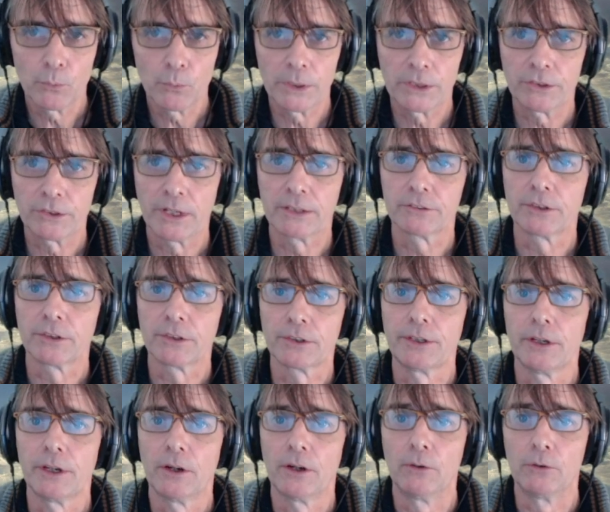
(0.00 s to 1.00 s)
which
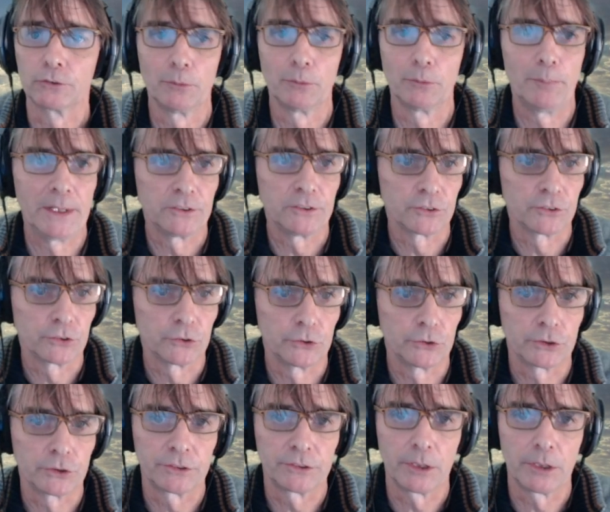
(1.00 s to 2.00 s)
actually also makes the
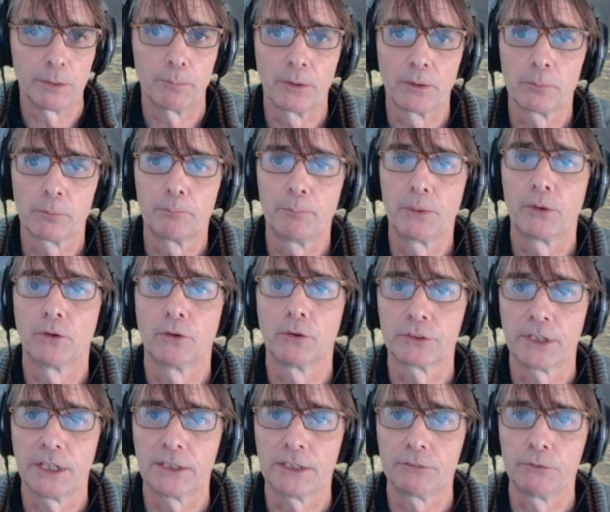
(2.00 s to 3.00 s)
circuit simpler,
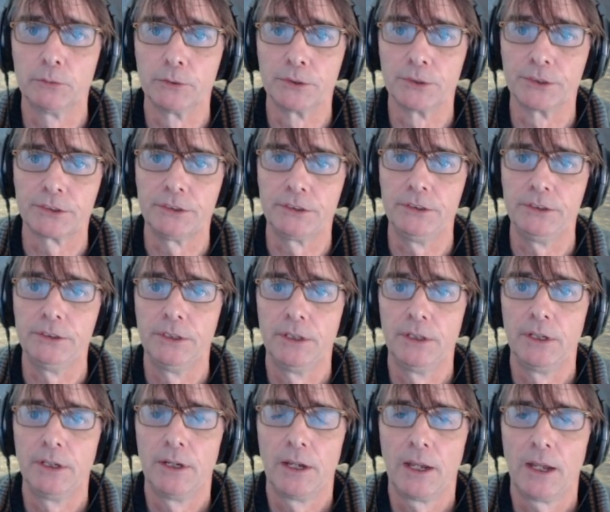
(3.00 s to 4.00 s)
because as we will see,
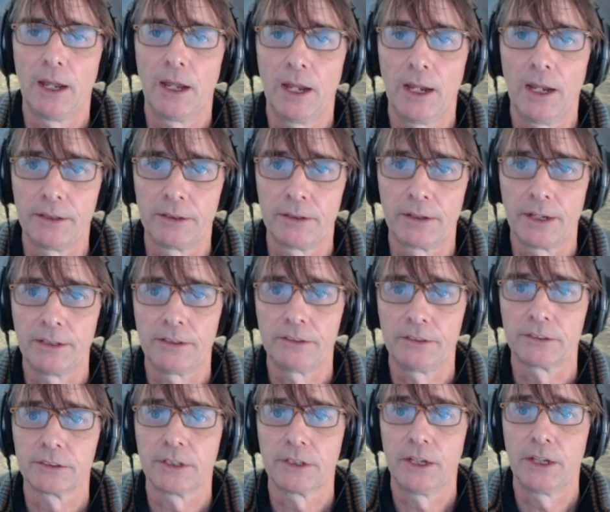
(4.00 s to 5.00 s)
AND
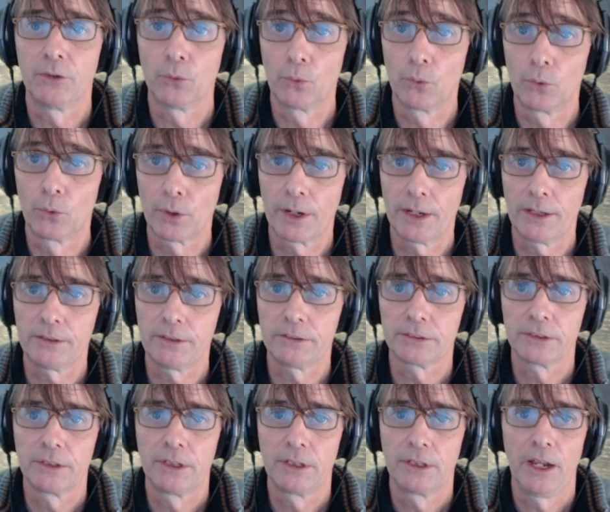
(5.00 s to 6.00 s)
gates and OR
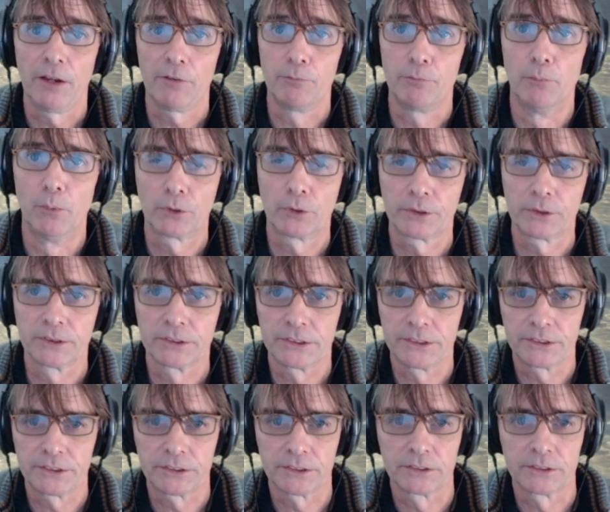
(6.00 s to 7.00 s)
gates have more
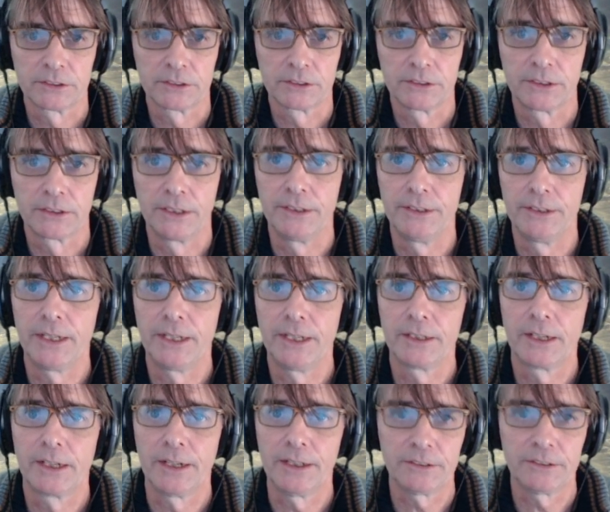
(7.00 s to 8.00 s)
transistors than
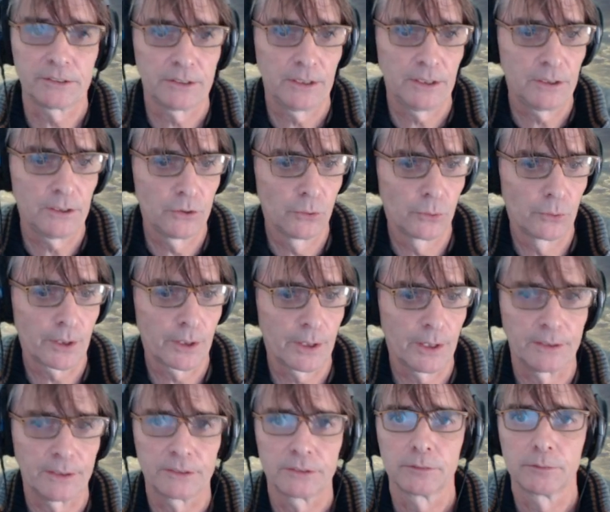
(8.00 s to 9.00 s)
NAND gates and NOR
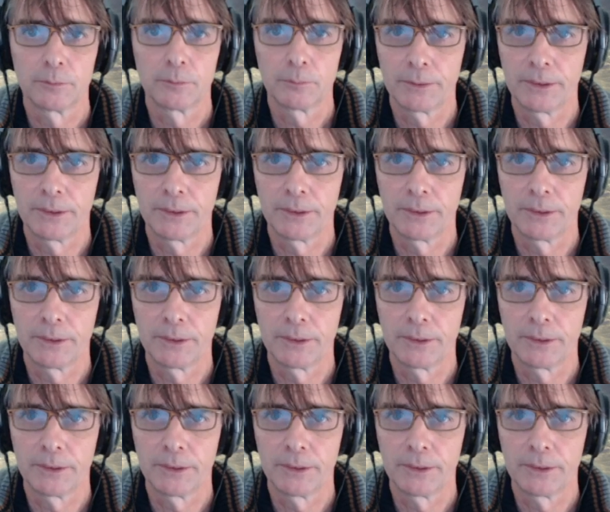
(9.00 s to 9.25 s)
gates.